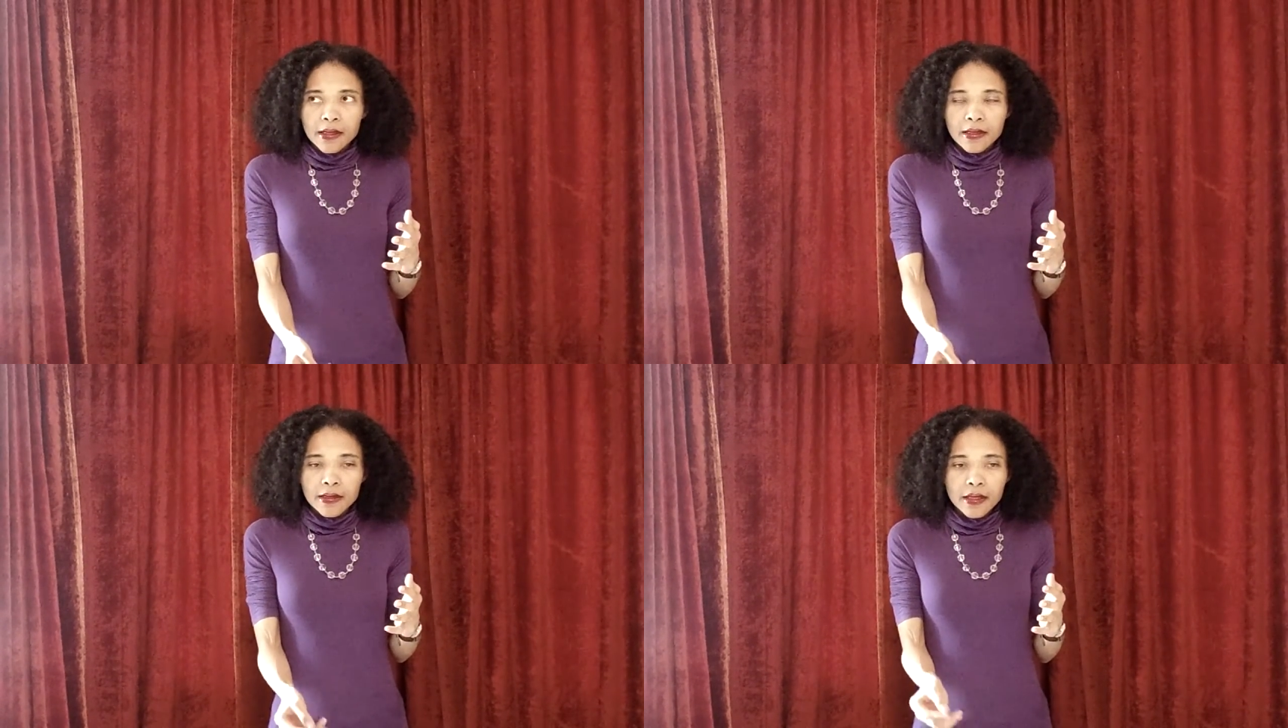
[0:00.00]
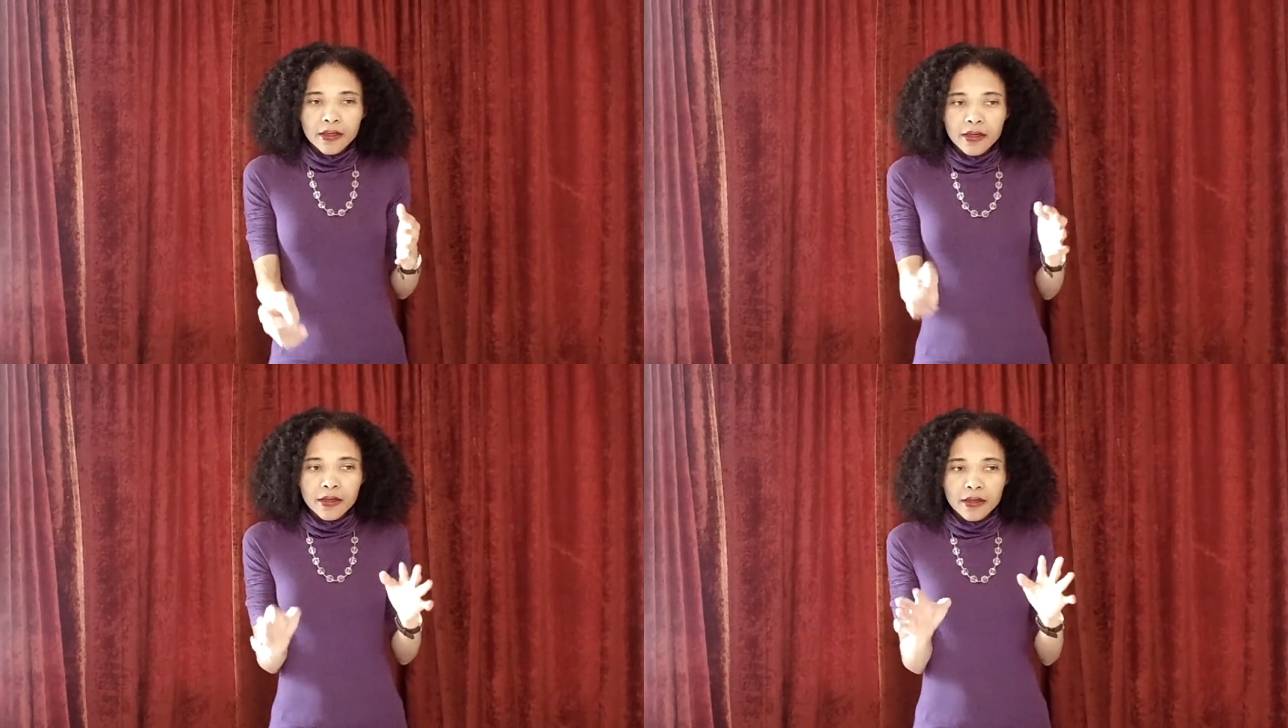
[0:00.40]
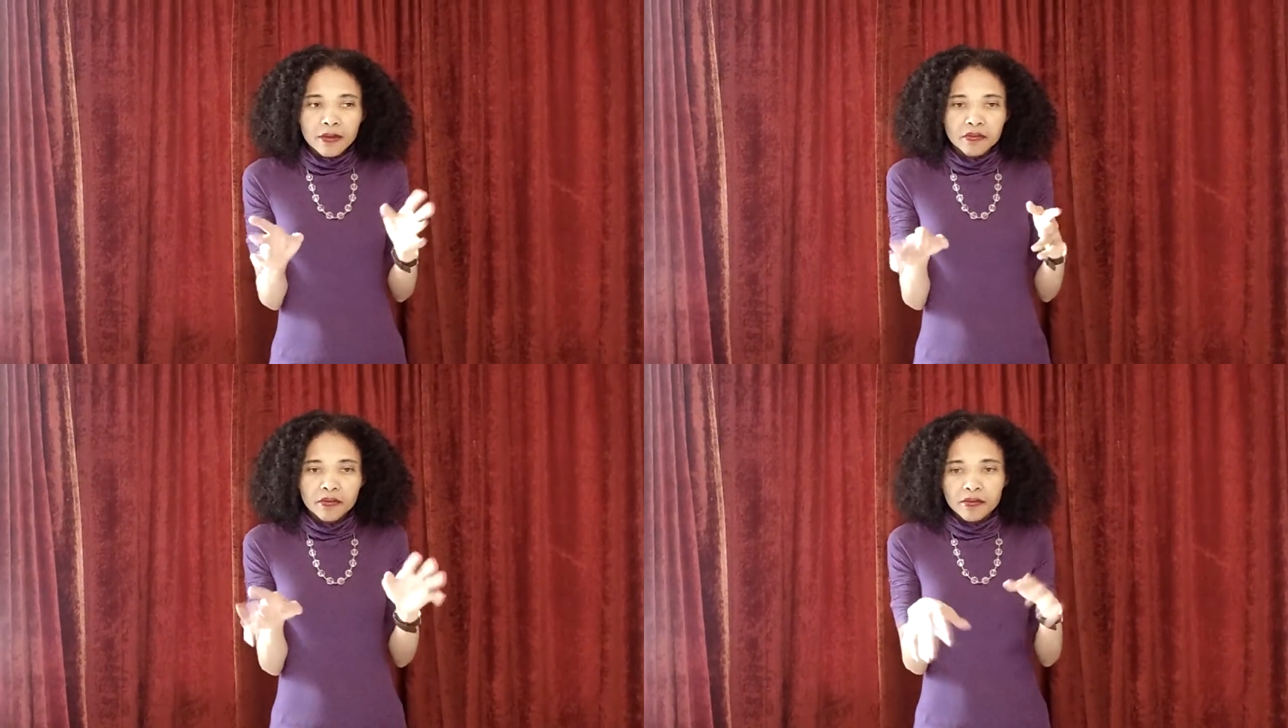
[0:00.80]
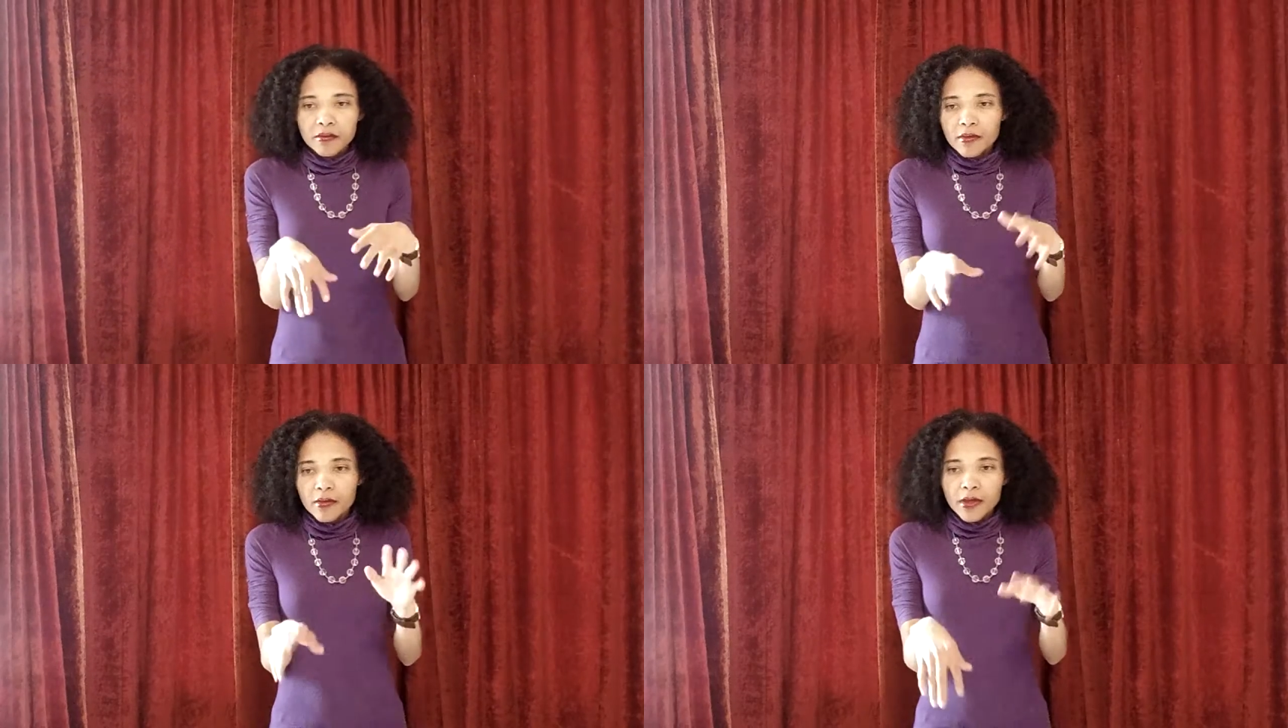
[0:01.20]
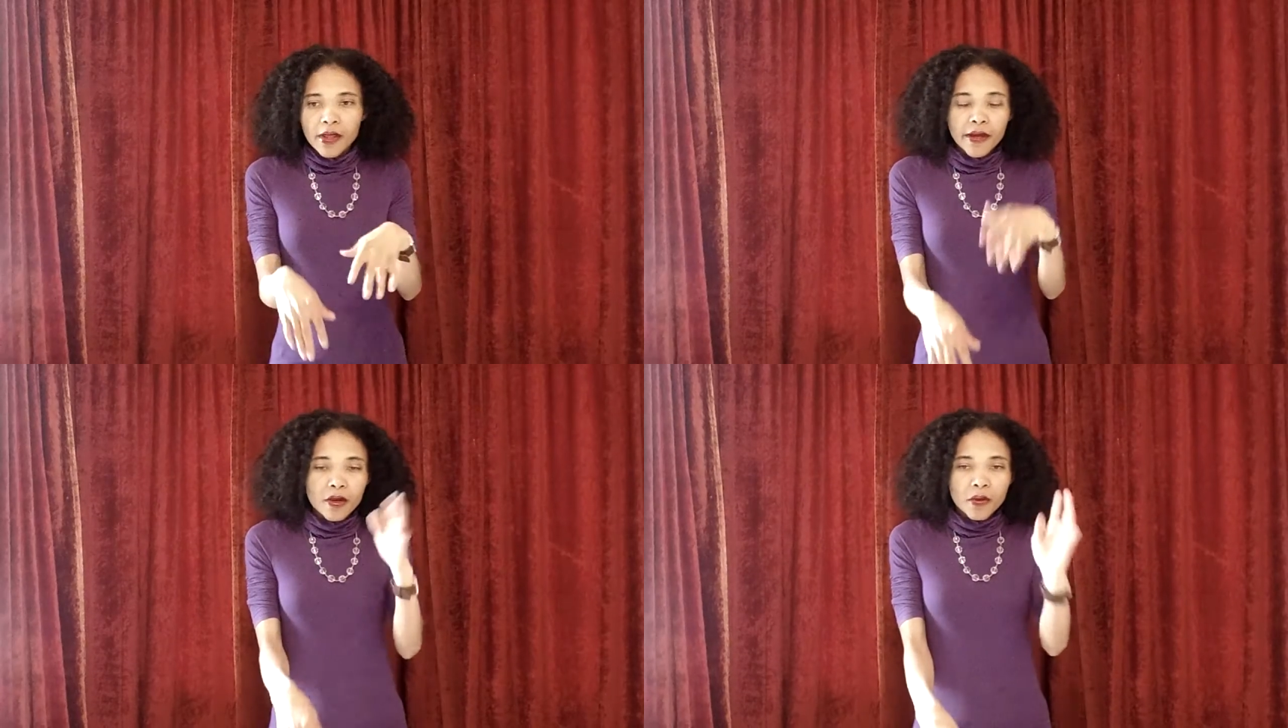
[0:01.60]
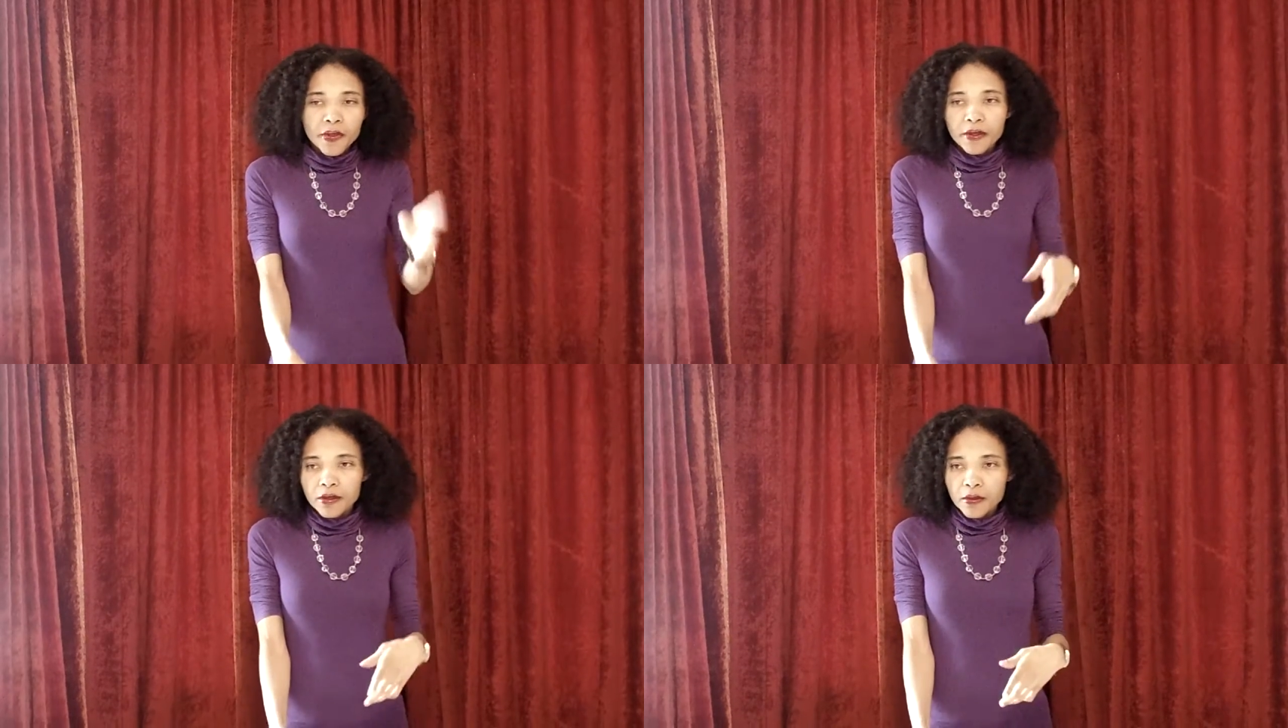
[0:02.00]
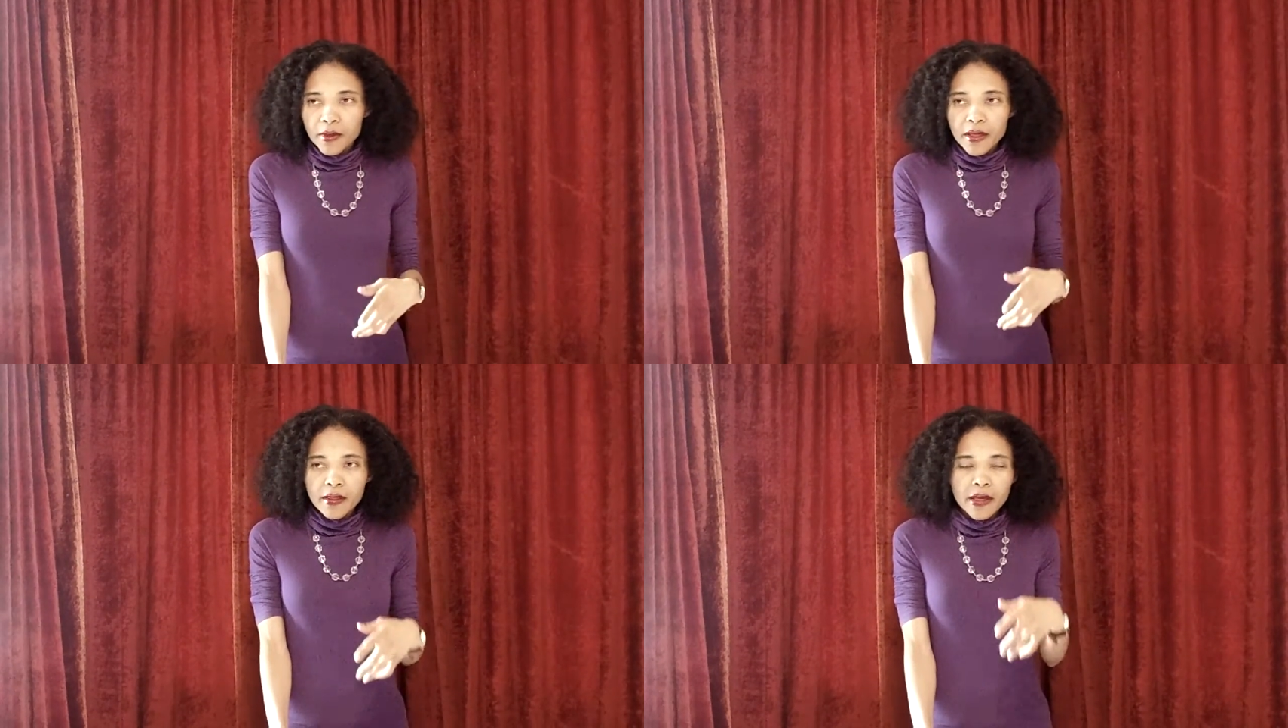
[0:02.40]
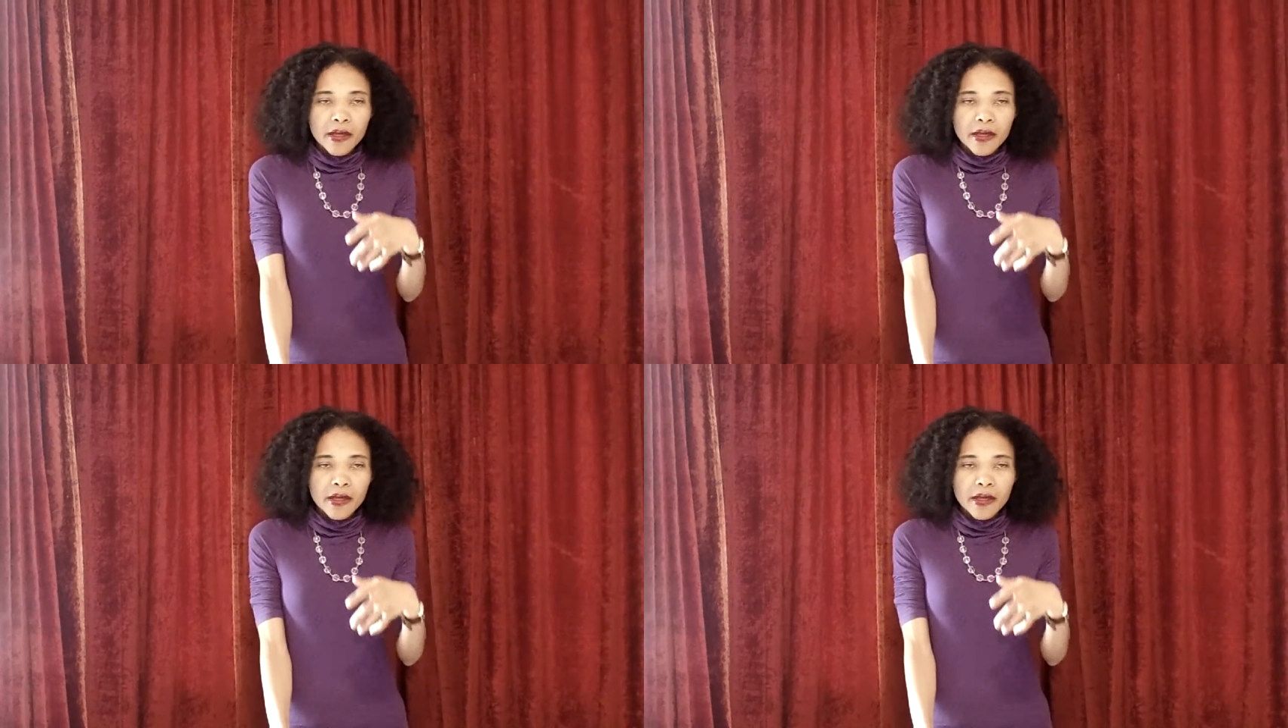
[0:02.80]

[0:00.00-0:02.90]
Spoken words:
it's just, they know what they're doing,